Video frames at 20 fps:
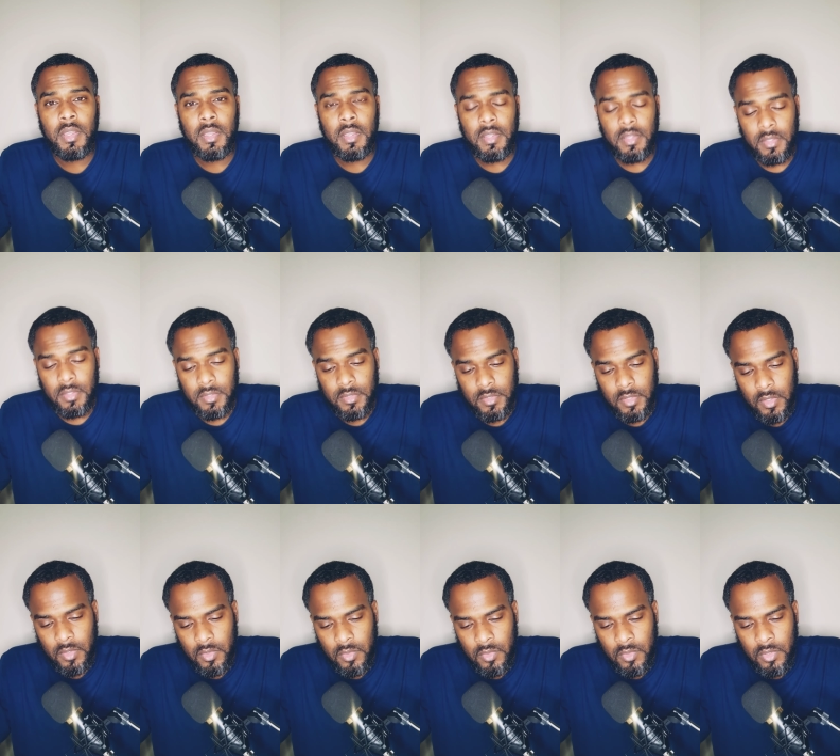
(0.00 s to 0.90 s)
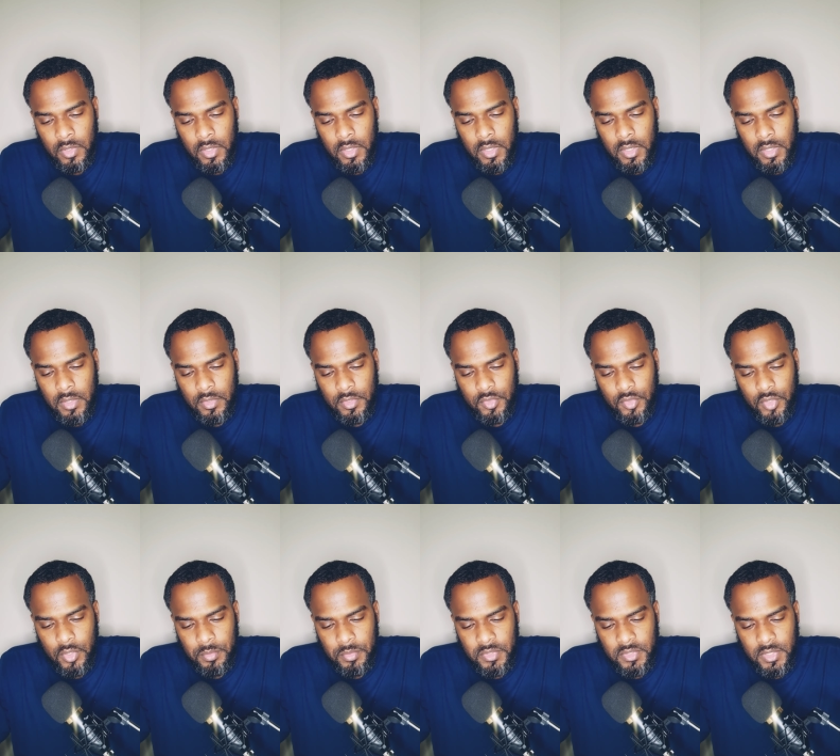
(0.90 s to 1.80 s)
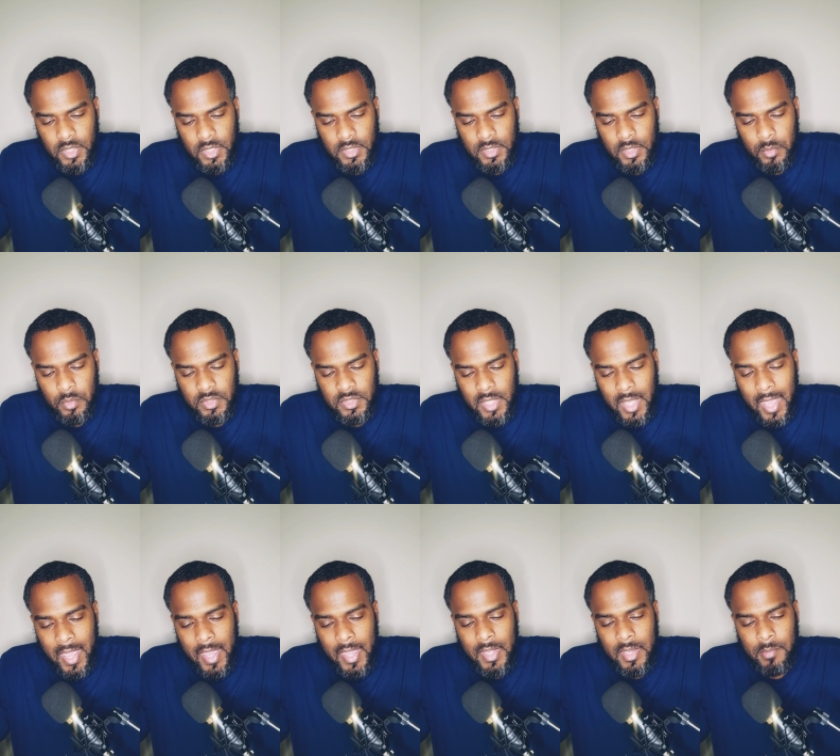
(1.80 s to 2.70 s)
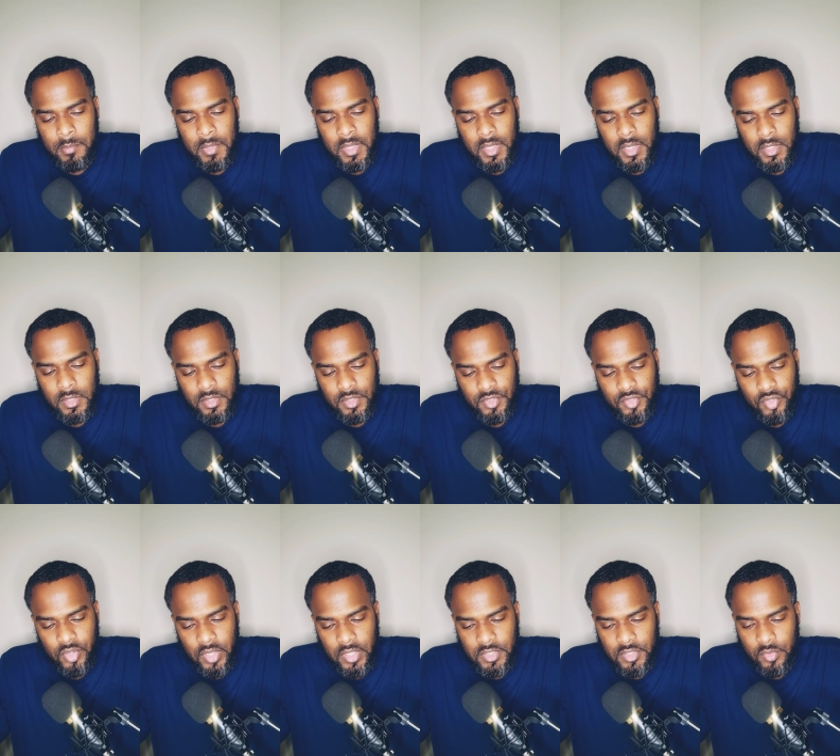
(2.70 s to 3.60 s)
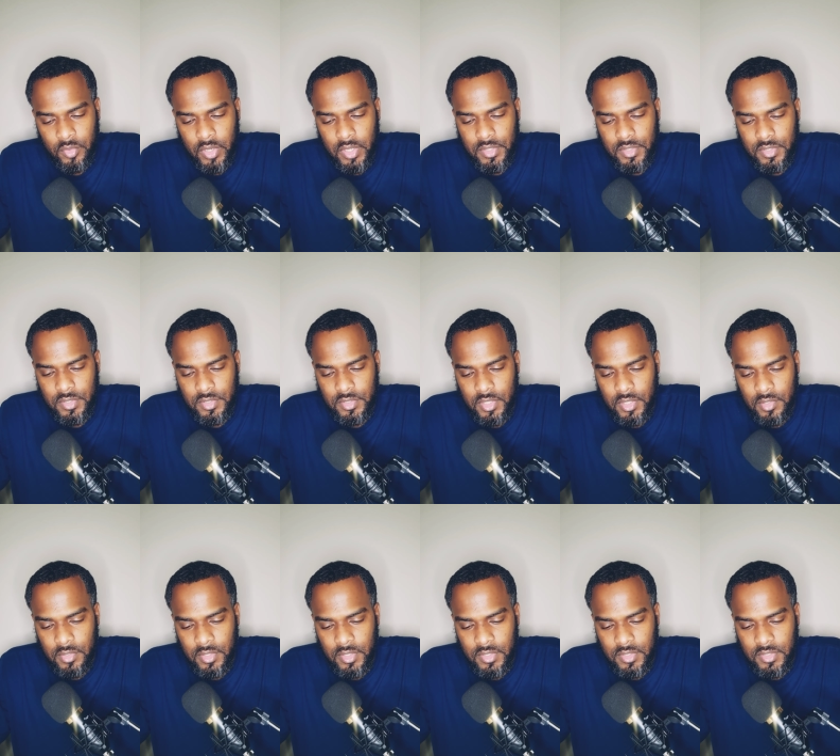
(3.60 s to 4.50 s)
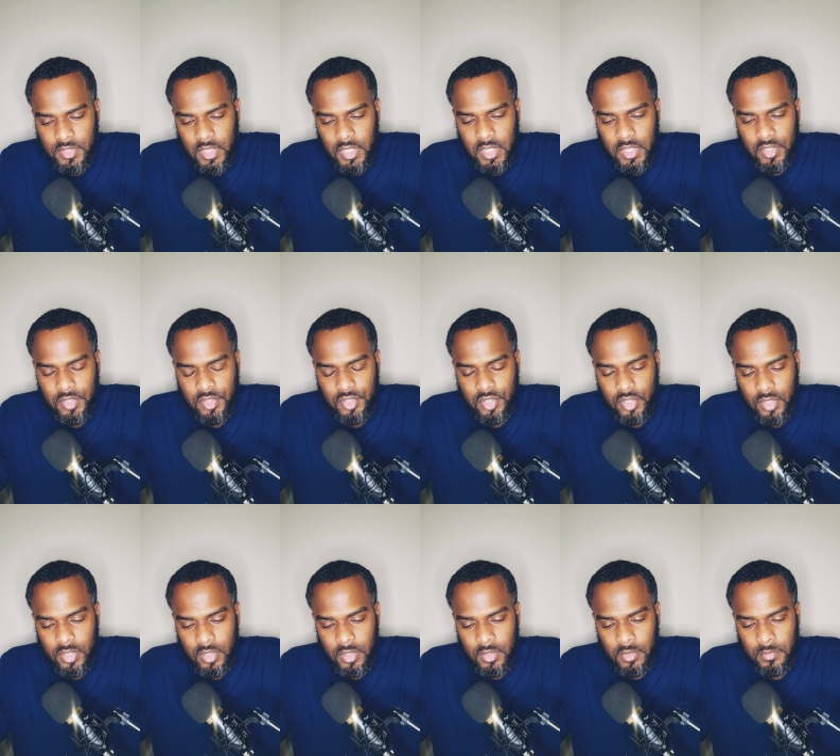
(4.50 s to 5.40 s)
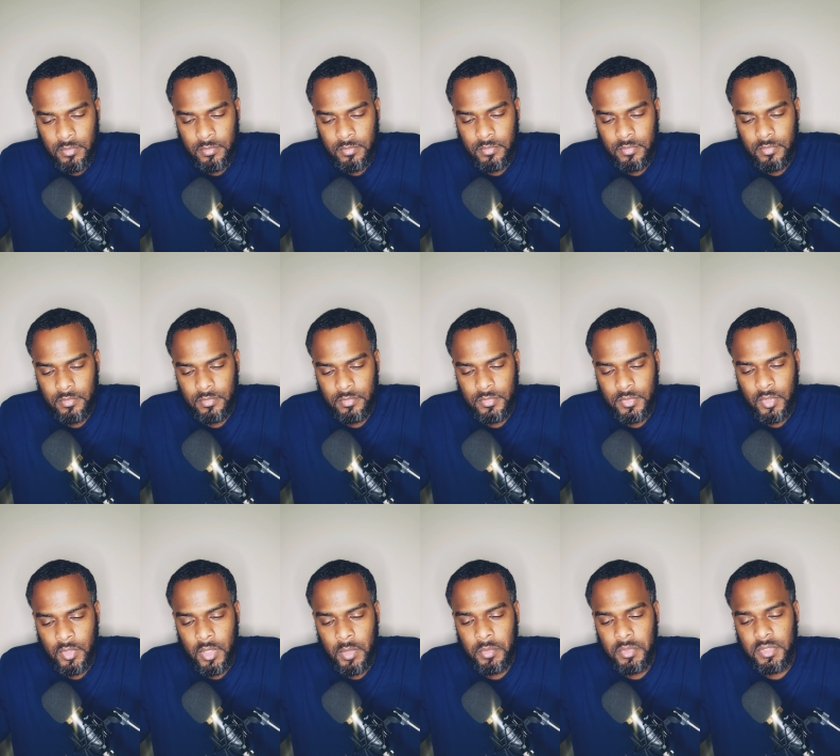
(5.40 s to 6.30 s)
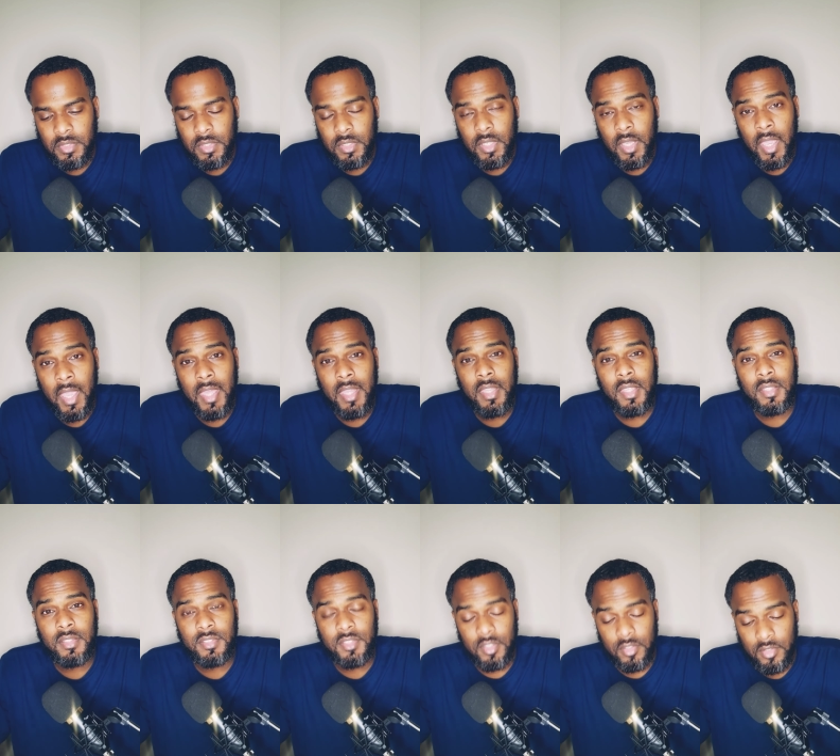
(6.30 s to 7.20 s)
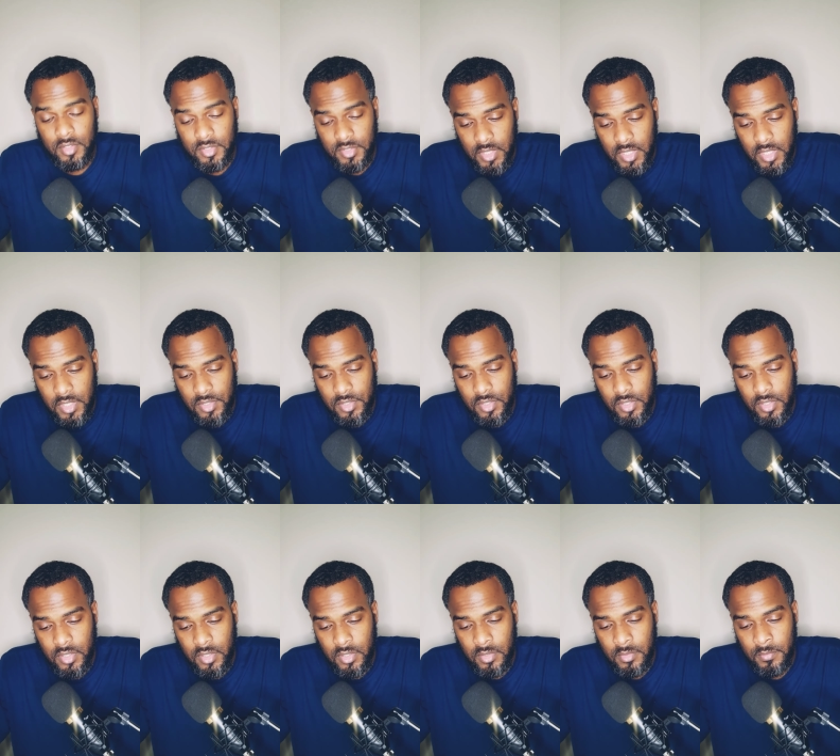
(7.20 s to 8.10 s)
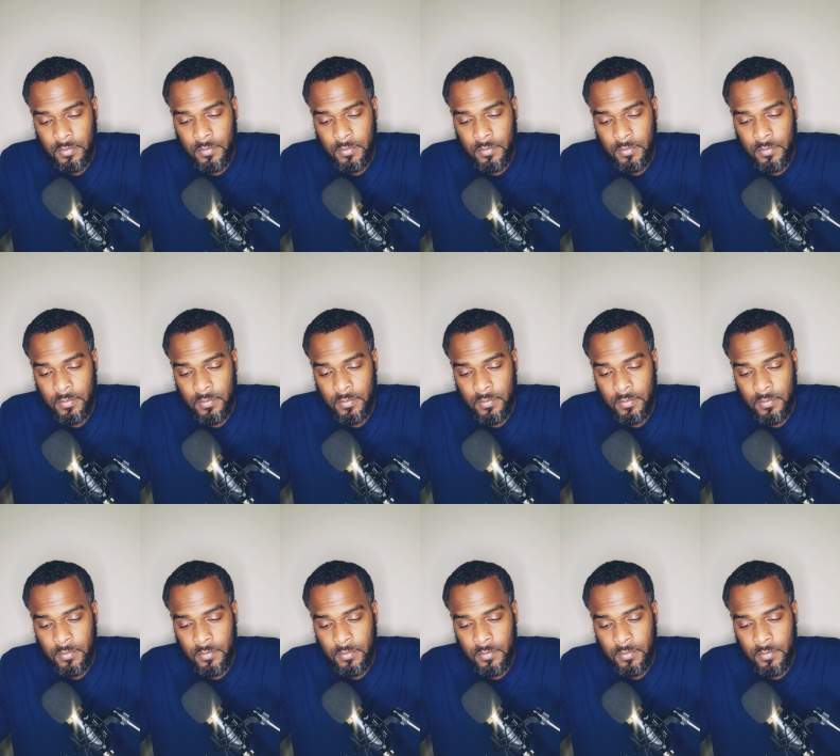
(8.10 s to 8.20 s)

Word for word: So, the scripture says it was added because of transgressions till the seed should come. So it was added until the seed should come,